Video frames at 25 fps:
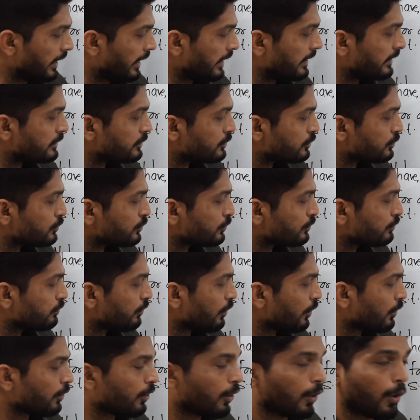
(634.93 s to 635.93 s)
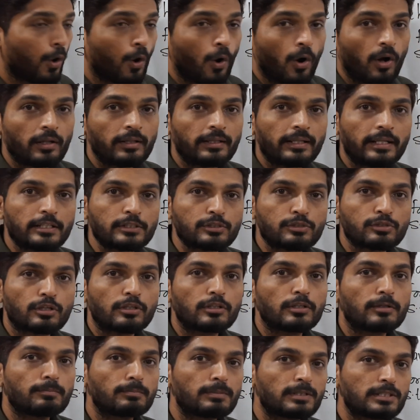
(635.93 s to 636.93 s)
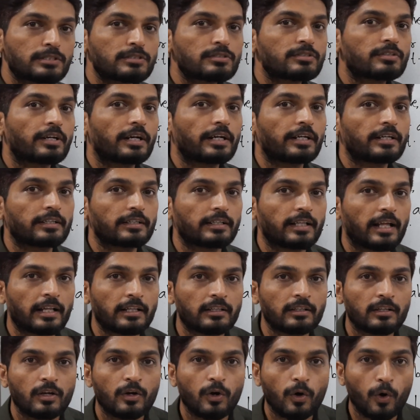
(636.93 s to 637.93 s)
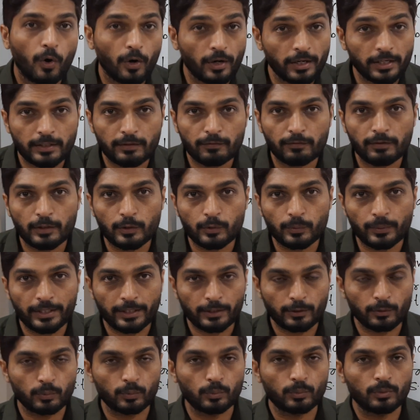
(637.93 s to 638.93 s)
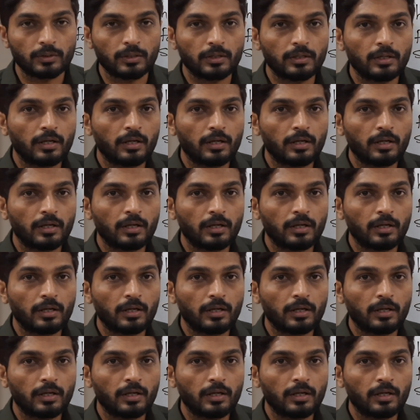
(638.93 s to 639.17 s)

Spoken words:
And this is true for all natural numbers greater than or equal to n2.